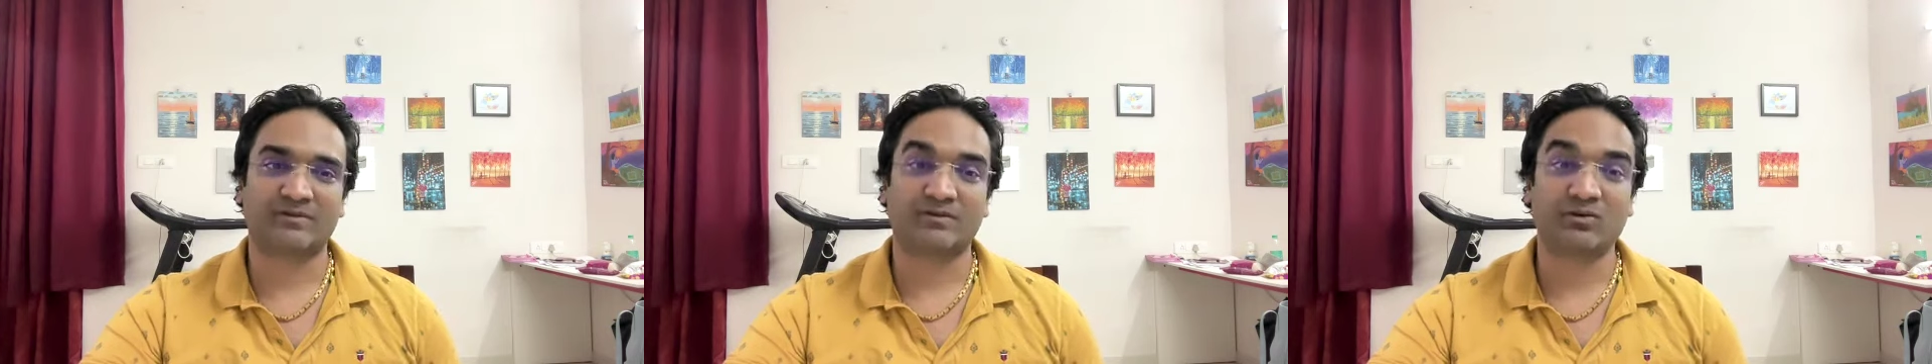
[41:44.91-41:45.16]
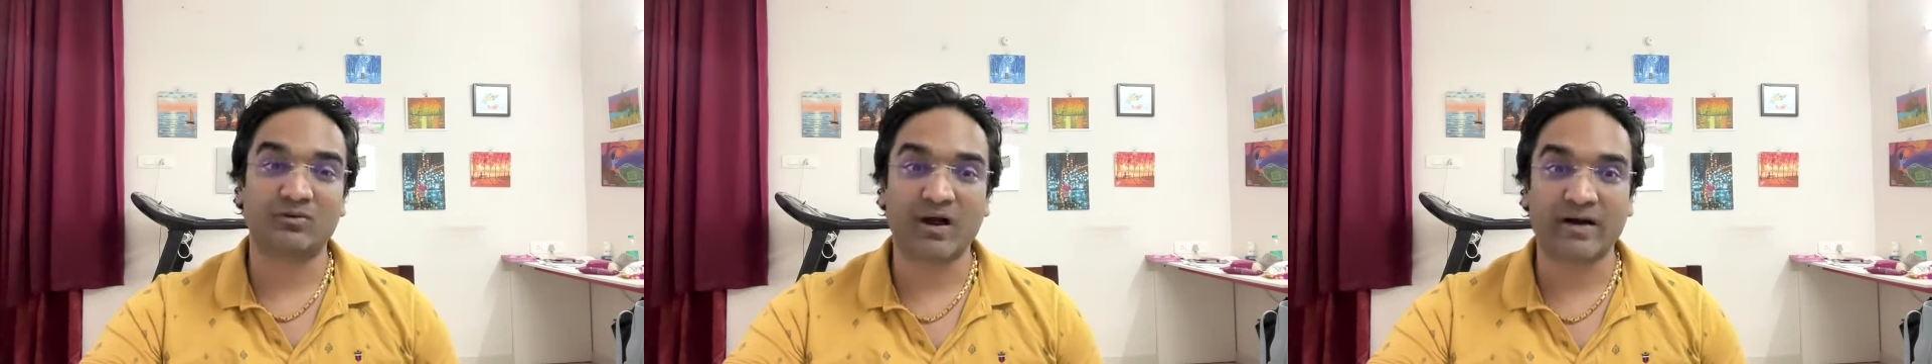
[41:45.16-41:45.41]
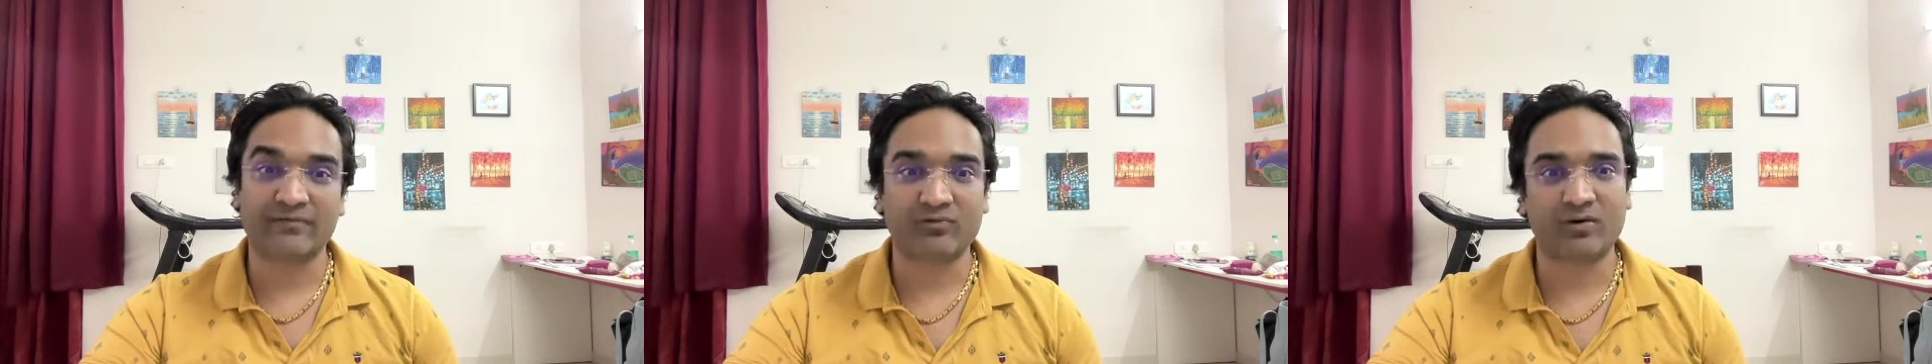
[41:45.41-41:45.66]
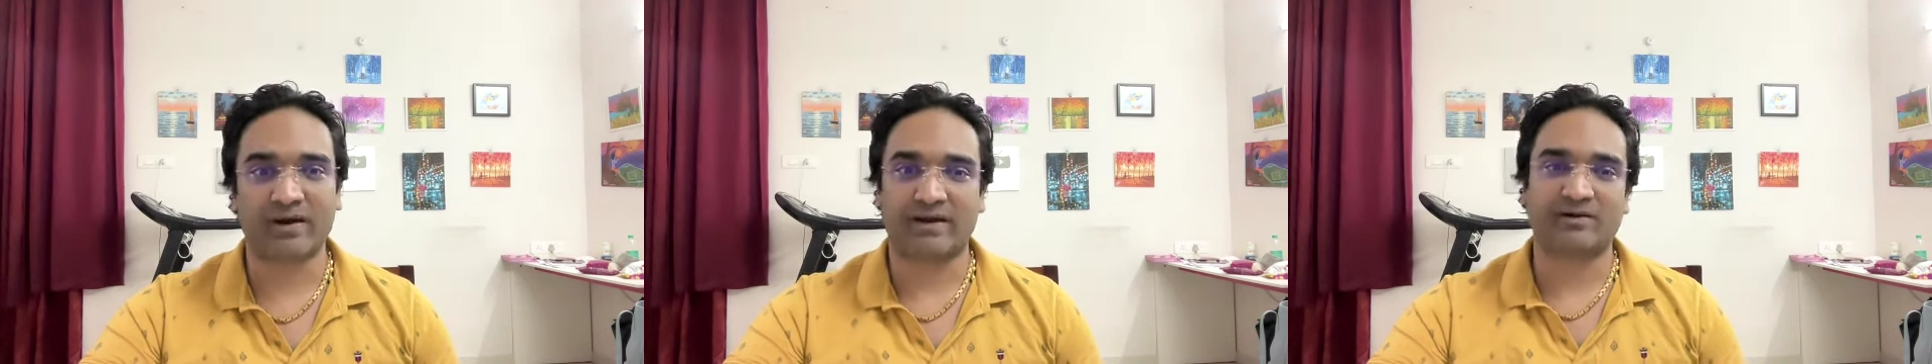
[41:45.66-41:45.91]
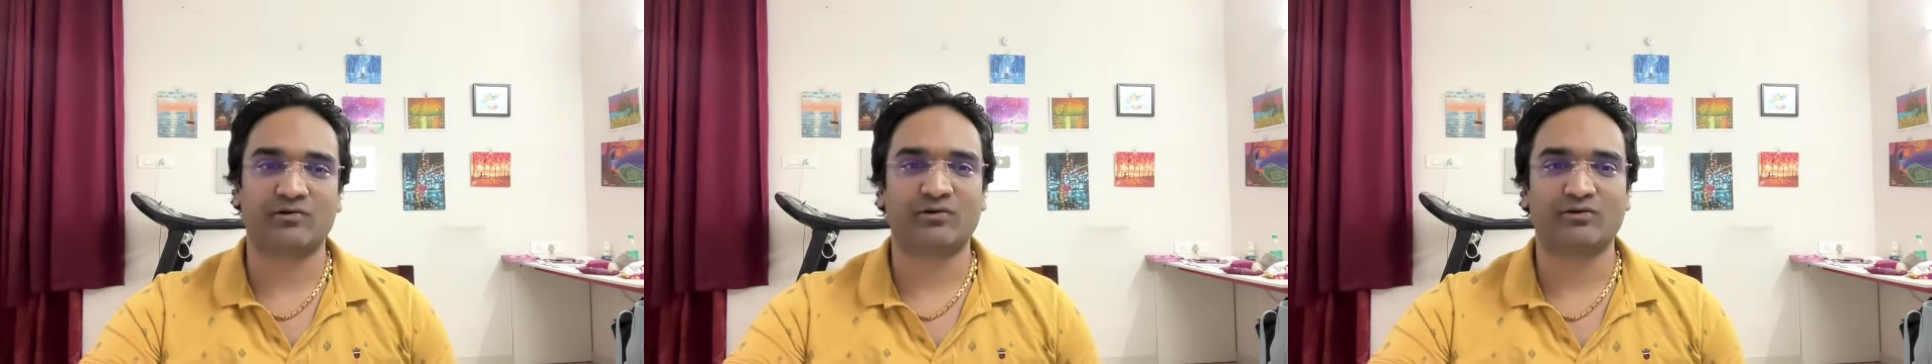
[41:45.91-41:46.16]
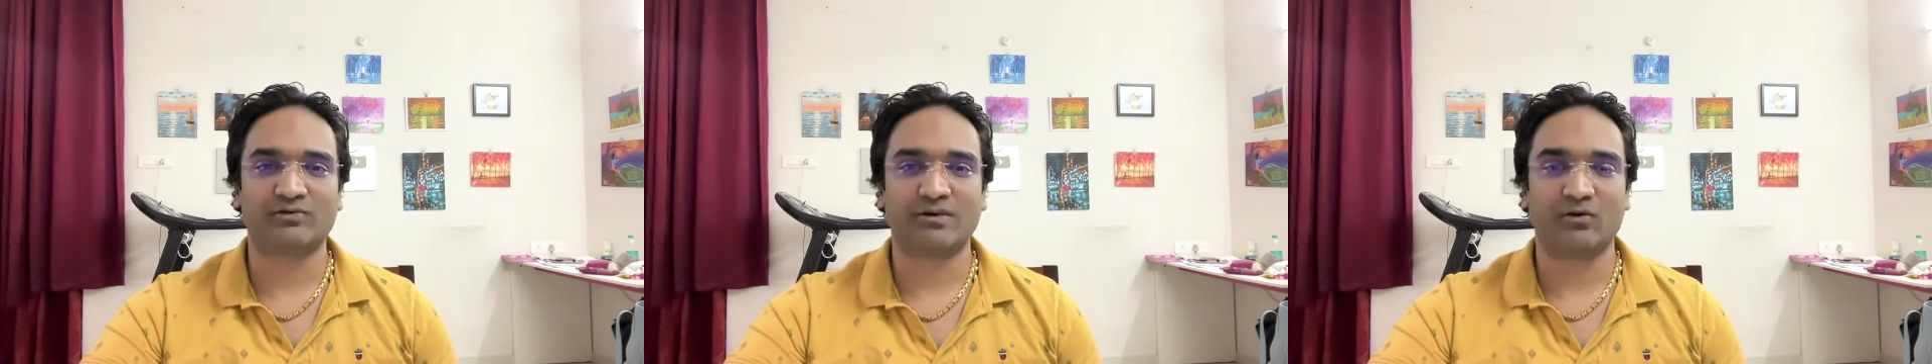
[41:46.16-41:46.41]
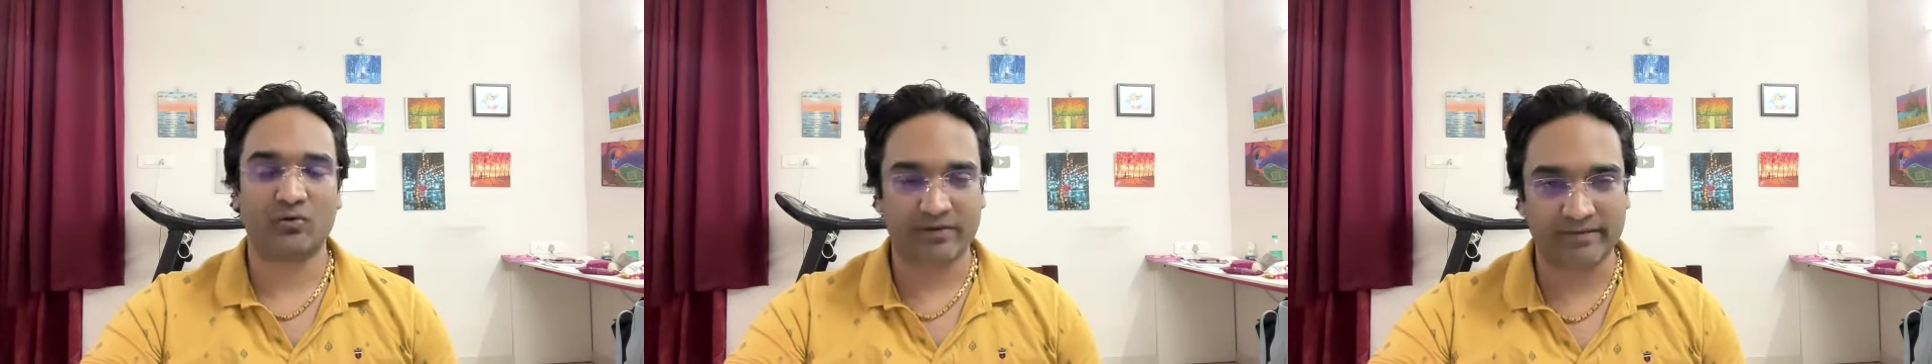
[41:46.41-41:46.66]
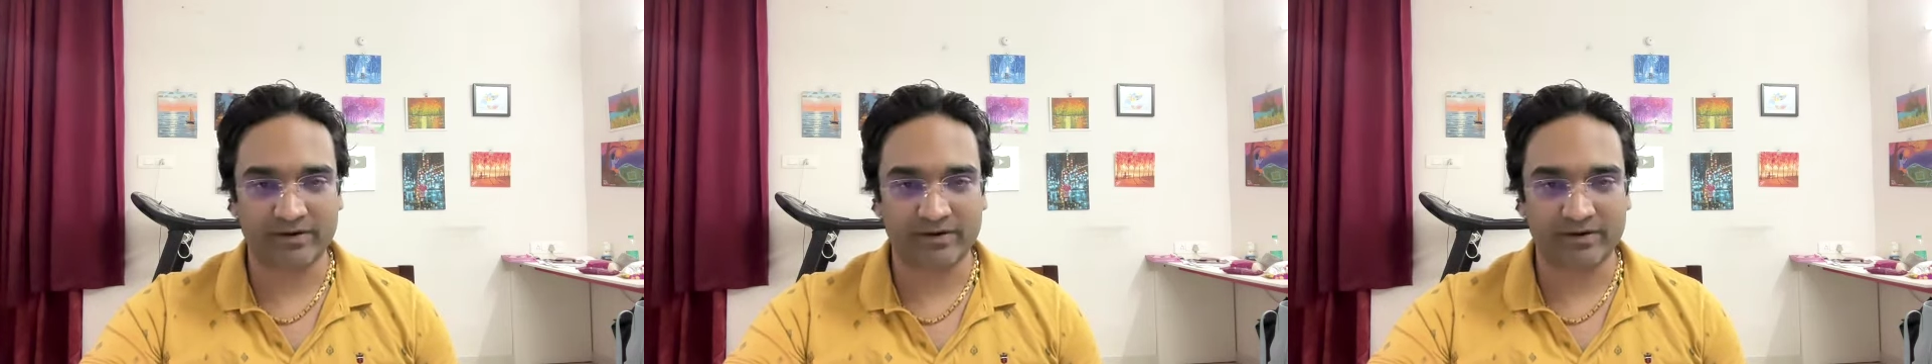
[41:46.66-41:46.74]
You have to correct. You have to say, okay,